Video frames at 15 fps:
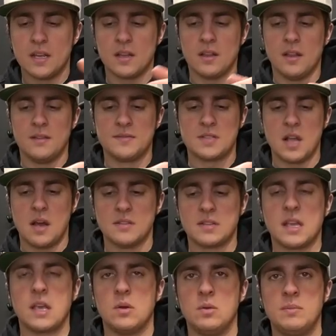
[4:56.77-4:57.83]
a glove sounds
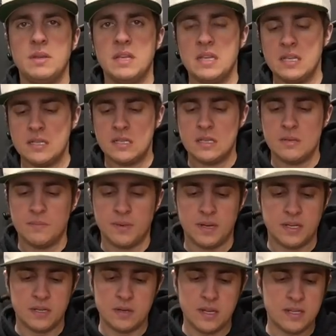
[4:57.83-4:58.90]
like it would be easy,
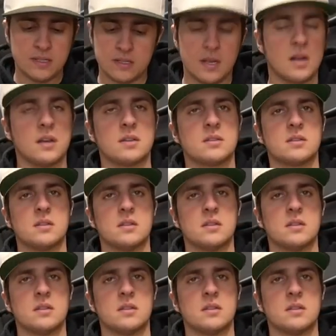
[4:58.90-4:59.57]
but dude, it sucks.